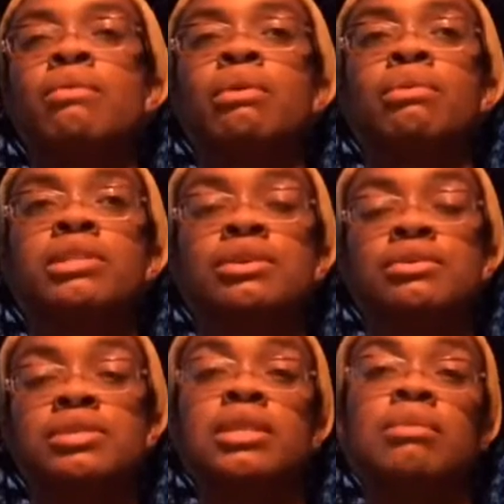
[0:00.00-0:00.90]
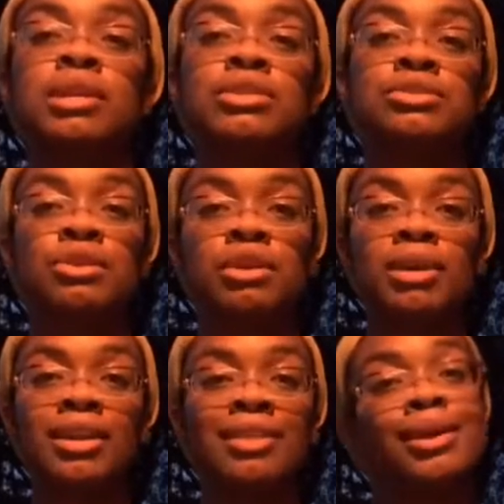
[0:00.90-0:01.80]
We went to go see them in a
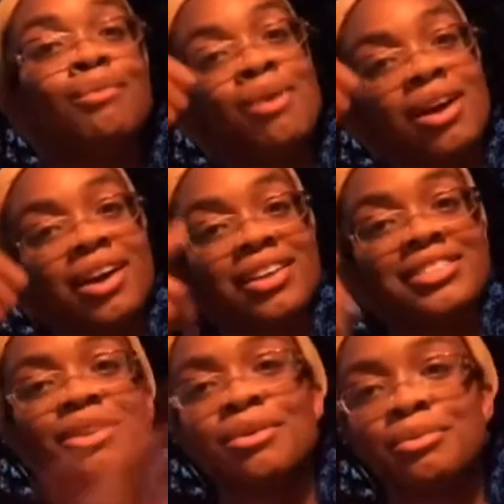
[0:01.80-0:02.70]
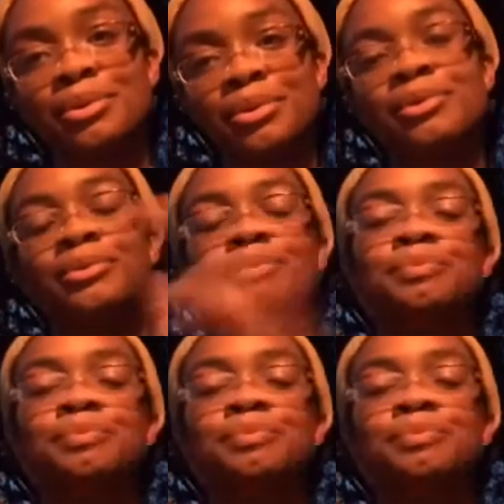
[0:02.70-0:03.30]
tournament, and they won, so woo.